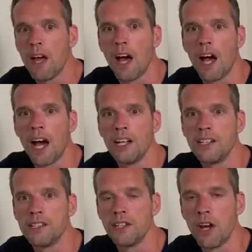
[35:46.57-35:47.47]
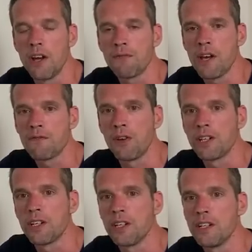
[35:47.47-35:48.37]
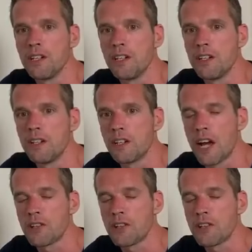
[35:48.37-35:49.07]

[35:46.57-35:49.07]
and you know, if I can